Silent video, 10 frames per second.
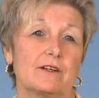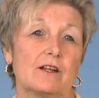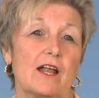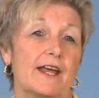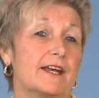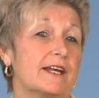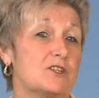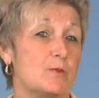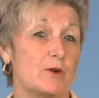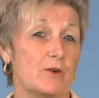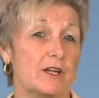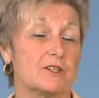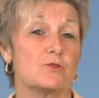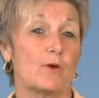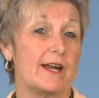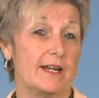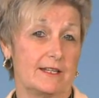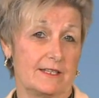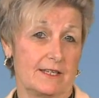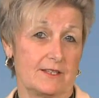client experience rating
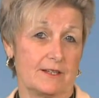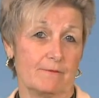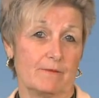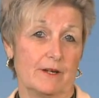system.